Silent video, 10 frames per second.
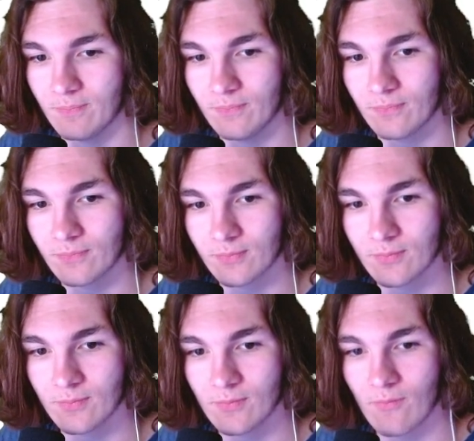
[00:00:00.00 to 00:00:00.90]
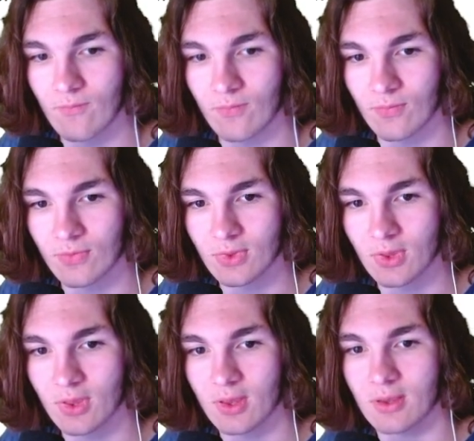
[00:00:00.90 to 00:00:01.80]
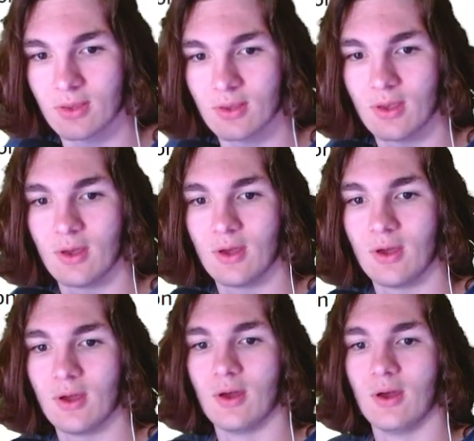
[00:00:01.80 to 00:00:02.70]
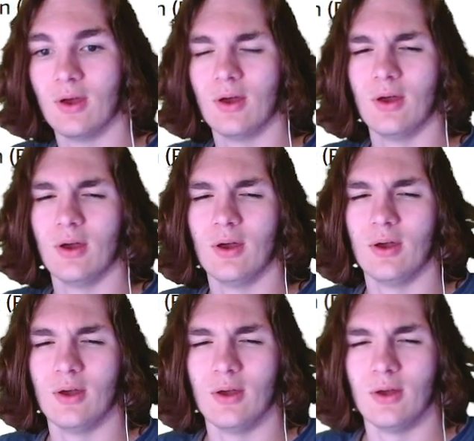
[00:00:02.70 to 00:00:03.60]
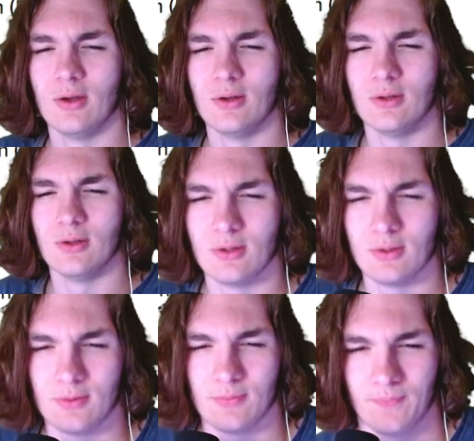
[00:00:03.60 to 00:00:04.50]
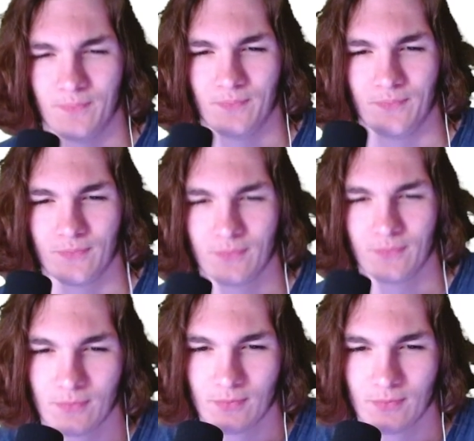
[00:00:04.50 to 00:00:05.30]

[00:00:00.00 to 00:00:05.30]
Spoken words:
Nothing is said.